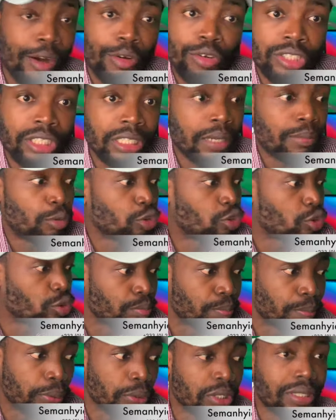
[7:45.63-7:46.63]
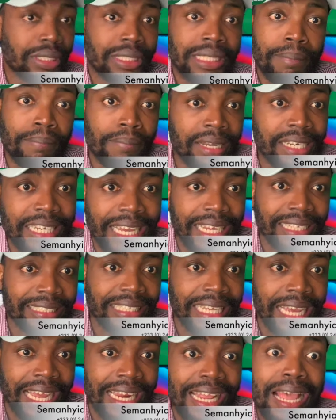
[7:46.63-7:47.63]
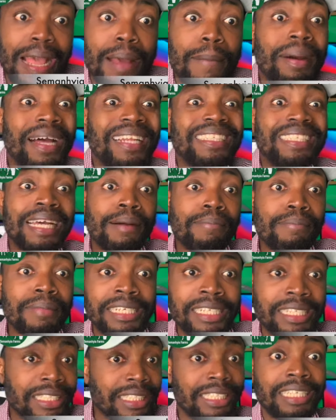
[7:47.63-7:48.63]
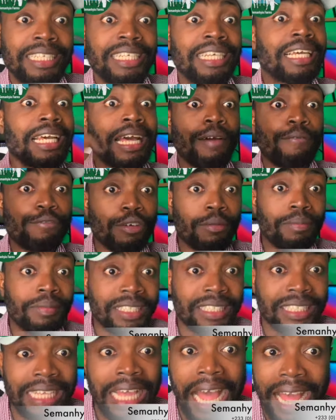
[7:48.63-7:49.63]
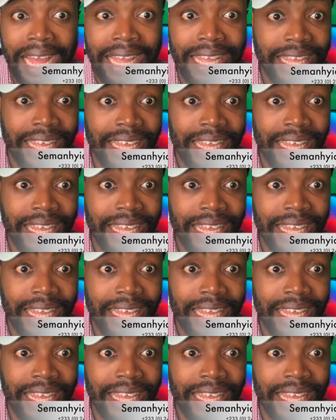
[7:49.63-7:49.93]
was able to put some money aside. But that money didn't come from the sky.